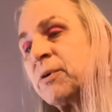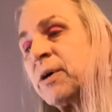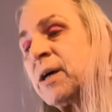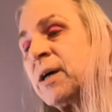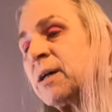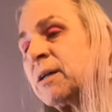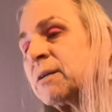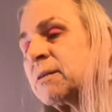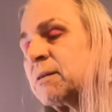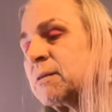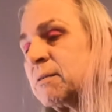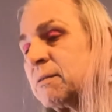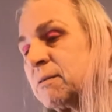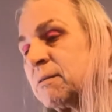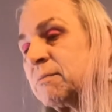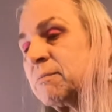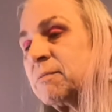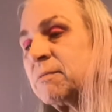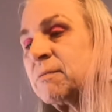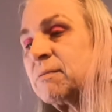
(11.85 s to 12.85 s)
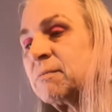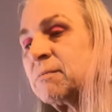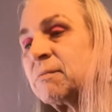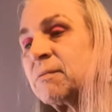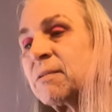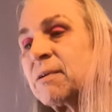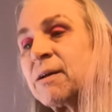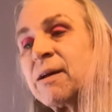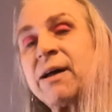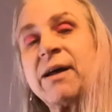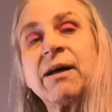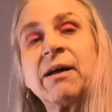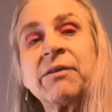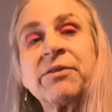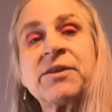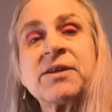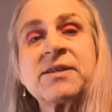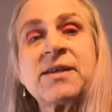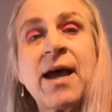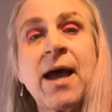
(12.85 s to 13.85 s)
Well,
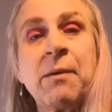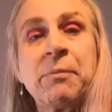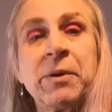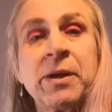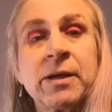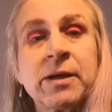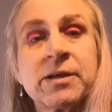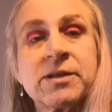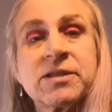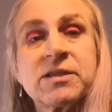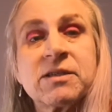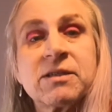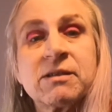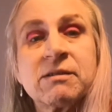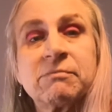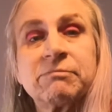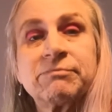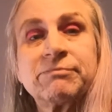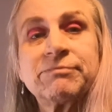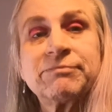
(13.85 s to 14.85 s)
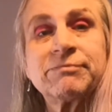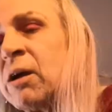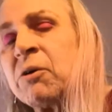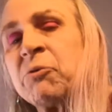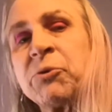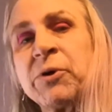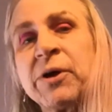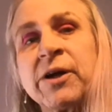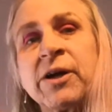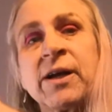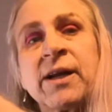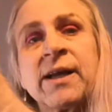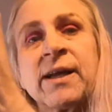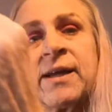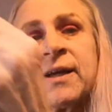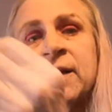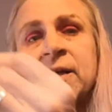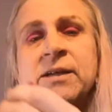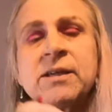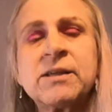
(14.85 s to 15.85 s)
health is happiness. And we're going
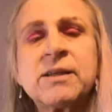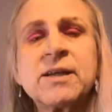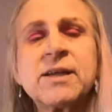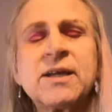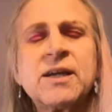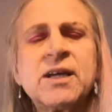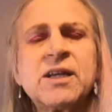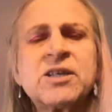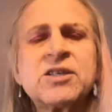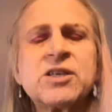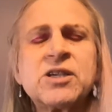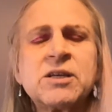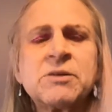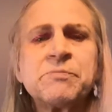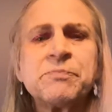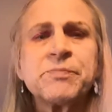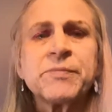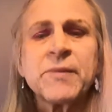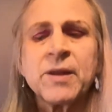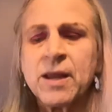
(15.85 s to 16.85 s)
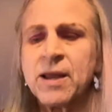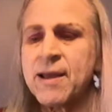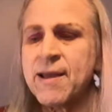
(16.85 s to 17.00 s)
to get to the kitchen